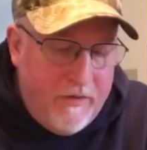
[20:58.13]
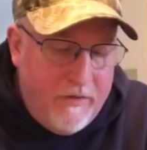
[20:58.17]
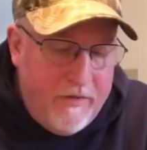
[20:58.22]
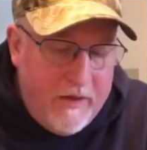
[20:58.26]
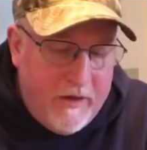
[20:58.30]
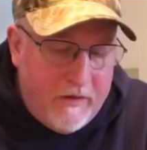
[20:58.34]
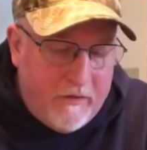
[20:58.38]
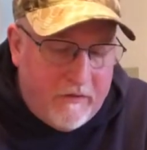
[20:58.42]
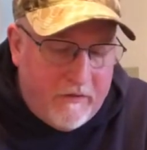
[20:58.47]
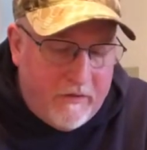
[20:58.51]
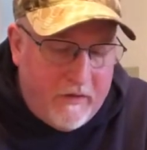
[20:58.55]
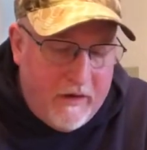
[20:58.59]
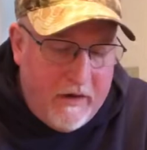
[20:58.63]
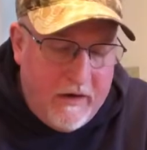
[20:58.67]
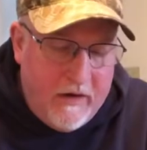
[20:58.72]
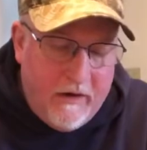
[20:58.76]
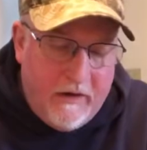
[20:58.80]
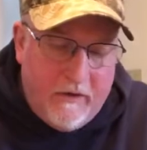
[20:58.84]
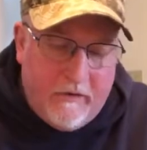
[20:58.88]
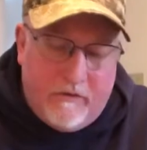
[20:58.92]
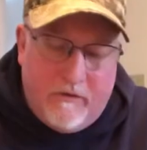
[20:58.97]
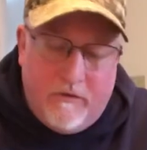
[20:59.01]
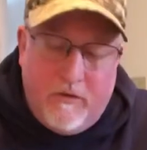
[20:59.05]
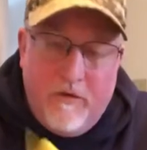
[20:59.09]
This
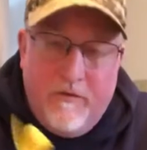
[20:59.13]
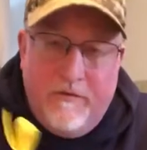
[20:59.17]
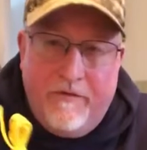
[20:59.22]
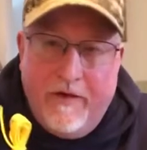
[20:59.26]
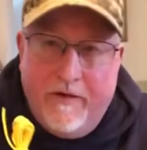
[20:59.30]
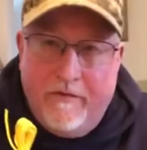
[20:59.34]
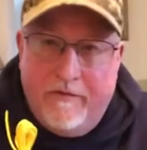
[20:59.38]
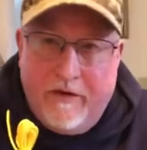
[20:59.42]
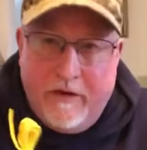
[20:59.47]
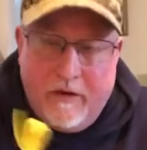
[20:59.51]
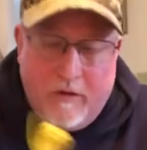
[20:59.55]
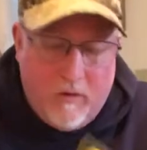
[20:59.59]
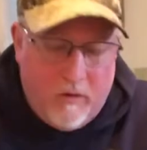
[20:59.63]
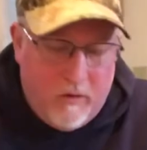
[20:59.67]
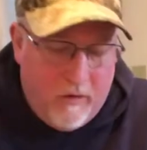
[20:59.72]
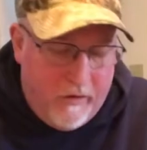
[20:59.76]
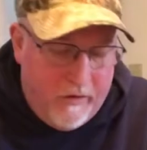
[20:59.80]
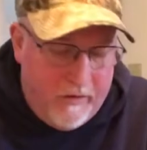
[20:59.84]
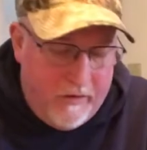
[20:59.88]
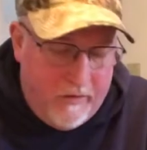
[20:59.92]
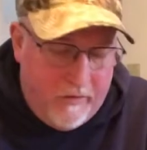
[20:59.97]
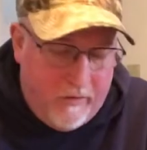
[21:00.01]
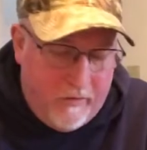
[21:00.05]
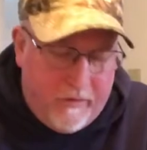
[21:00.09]
is 250
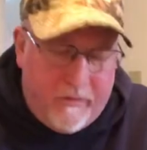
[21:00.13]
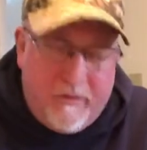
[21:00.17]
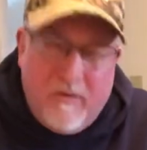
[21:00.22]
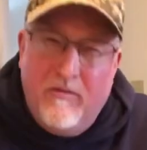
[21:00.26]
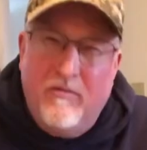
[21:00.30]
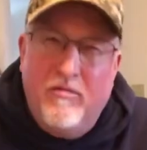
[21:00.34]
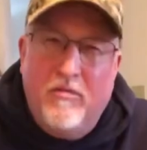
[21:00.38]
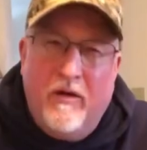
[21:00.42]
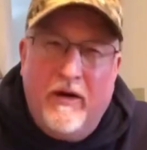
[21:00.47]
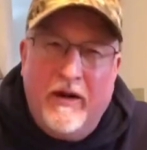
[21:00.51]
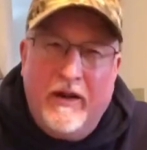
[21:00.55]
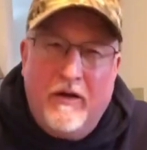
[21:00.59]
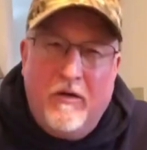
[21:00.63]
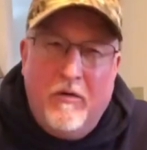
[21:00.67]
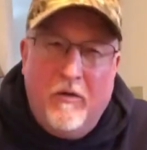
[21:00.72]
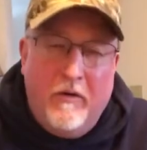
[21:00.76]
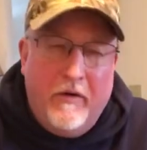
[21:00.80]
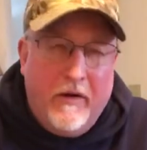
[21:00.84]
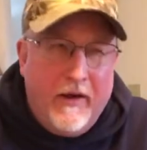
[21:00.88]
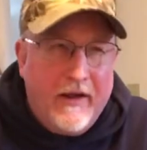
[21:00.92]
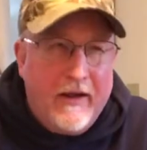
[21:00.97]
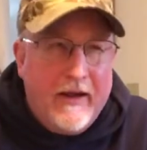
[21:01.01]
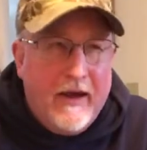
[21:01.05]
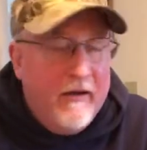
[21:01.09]
cord or 220
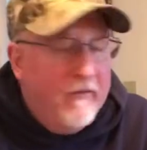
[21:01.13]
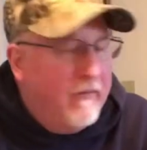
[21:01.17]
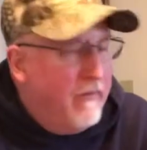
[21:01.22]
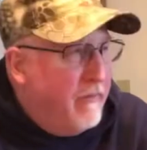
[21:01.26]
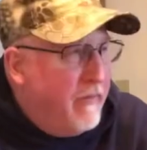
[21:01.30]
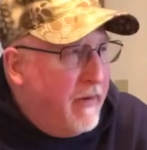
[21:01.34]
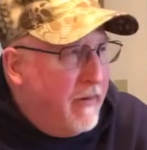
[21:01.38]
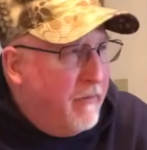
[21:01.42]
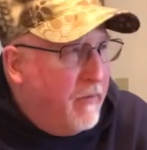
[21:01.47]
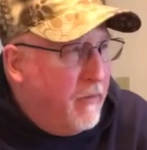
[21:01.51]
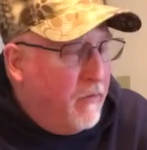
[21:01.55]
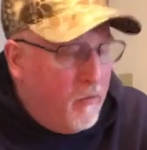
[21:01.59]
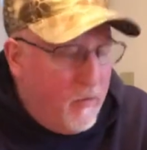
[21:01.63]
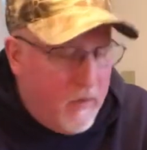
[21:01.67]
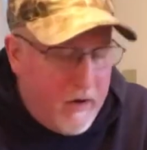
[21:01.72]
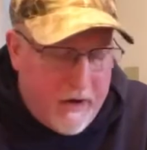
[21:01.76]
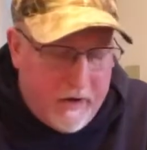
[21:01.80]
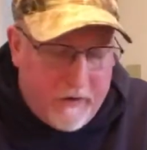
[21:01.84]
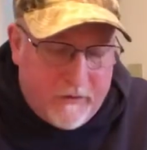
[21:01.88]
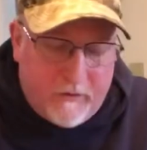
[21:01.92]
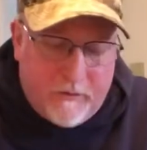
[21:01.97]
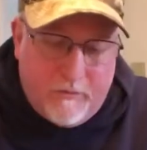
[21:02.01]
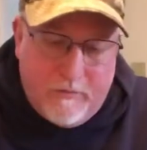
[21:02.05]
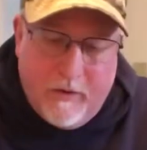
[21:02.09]
cord, I can't remember
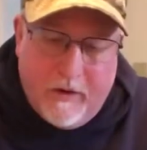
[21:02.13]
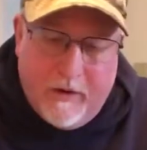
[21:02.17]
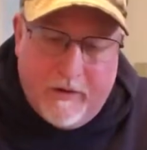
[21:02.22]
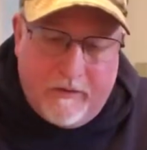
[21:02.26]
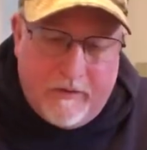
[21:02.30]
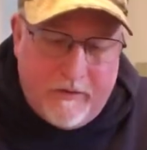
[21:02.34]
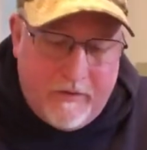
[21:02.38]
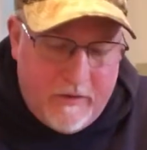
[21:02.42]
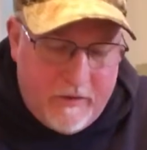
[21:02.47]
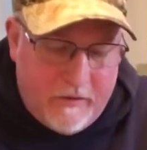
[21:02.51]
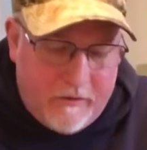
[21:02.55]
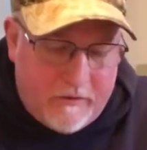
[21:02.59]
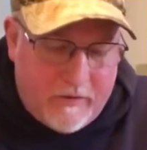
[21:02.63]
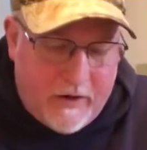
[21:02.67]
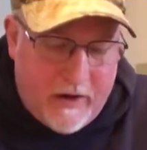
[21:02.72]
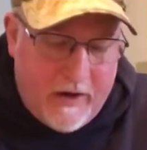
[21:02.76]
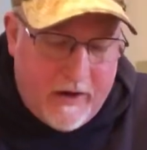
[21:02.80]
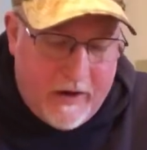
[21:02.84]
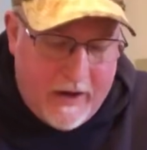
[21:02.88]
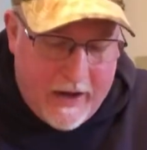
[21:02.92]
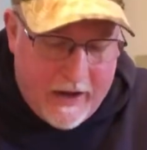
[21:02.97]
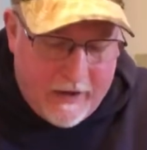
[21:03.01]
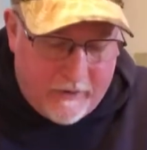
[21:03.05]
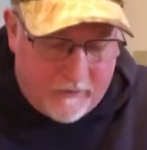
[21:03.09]
which, but this
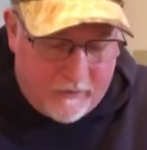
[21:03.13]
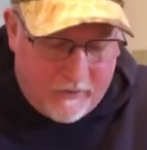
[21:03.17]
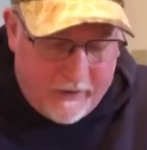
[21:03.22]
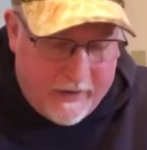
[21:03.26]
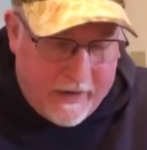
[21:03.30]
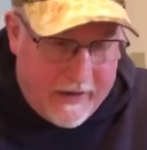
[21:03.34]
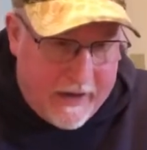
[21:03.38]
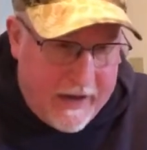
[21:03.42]
I actually